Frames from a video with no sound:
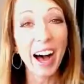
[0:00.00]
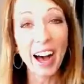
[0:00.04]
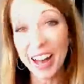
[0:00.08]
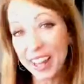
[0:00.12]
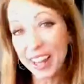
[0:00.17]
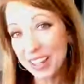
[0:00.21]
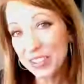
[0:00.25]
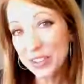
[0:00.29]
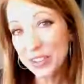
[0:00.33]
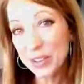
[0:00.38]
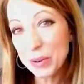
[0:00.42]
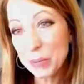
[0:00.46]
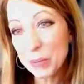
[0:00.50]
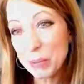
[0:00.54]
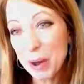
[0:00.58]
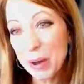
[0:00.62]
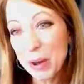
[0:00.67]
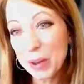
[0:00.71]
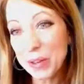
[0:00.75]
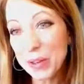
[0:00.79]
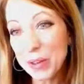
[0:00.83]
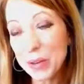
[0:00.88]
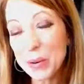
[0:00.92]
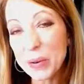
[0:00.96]
I don't know
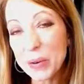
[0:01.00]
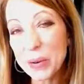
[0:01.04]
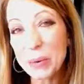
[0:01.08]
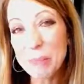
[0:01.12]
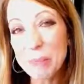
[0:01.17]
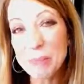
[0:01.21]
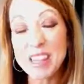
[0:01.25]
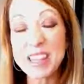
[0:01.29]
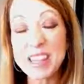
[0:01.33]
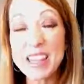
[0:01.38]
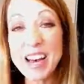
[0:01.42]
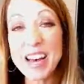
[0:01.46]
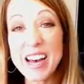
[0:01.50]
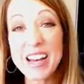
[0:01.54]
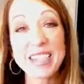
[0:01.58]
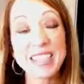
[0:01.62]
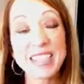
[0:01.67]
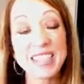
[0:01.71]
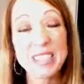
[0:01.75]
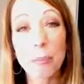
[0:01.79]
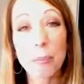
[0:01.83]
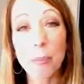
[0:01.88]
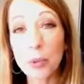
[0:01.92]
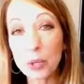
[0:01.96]
about you, but
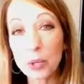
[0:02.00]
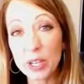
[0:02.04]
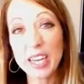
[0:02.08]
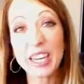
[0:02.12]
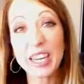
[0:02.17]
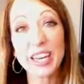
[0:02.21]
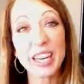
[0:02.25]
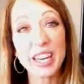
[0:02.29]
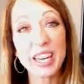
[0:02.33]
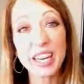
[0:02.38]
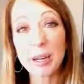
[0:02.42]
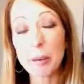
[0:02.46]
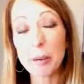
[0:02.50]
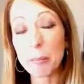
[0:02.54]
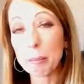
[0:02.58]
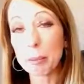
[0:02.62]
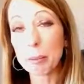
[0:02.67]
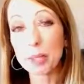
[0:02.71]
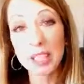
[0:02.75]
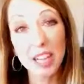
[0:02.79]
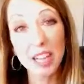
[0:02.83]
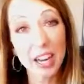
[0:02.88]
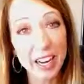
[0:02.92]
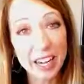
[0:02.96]
that's pretty
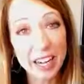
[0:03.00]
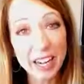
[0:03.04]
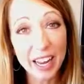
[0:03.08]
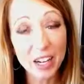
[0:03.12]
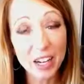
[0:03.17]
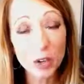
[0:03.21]
blunt.